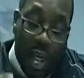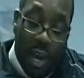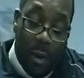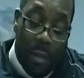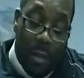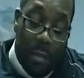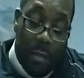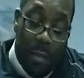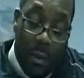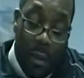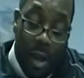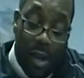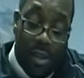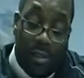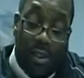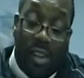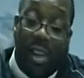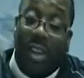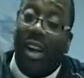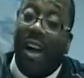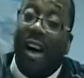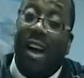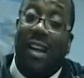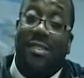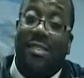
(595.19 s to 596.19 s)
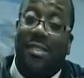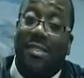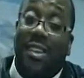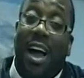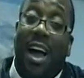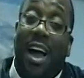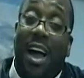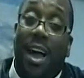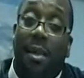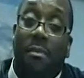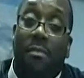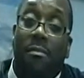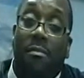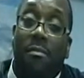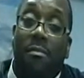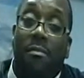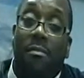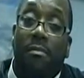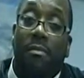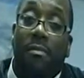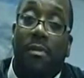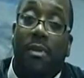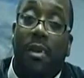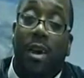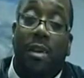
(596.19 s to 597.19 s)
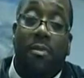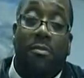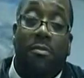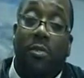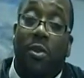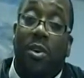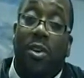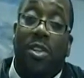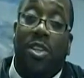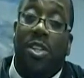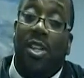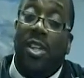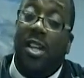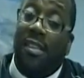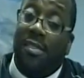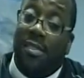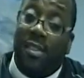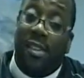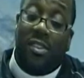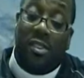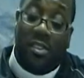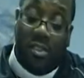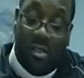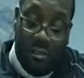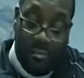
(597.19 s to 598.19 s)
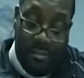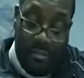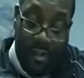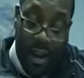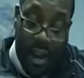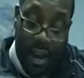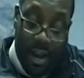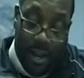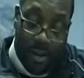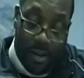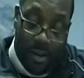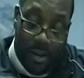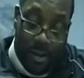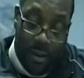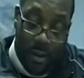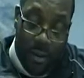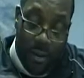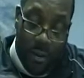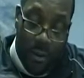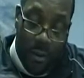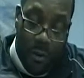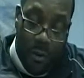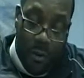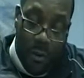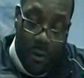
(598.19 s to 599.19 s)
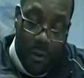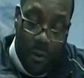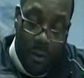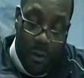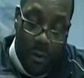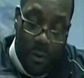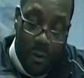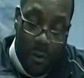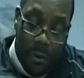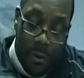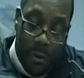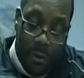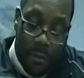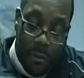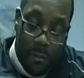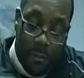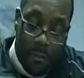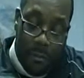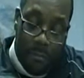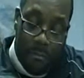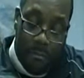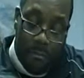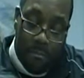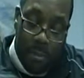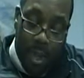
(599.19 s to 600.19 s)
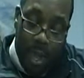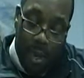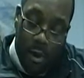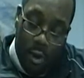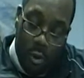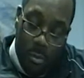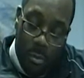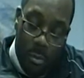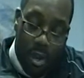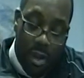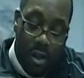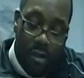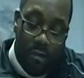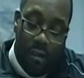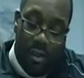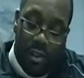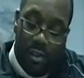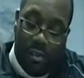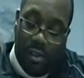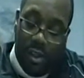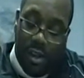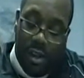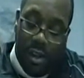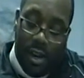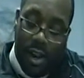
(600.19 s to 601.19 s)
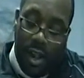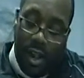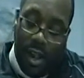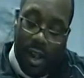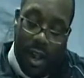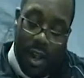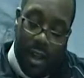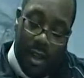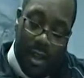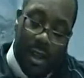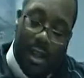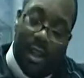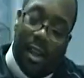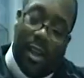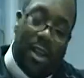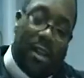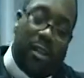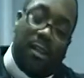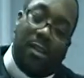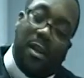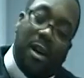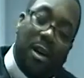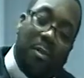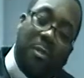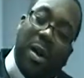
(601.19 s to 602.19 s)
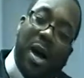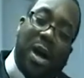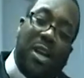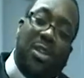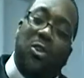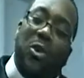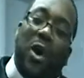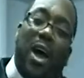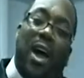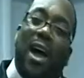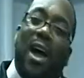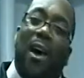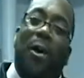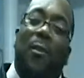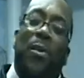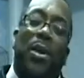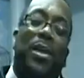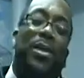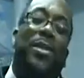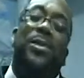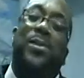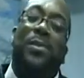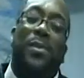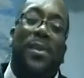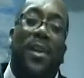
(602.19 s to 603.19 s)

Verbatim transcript: a lot of people wasting God's time. Unfortunately, this is a fact. Now, I know many of you saying, I, uh, Apostle, I, I, wouldn't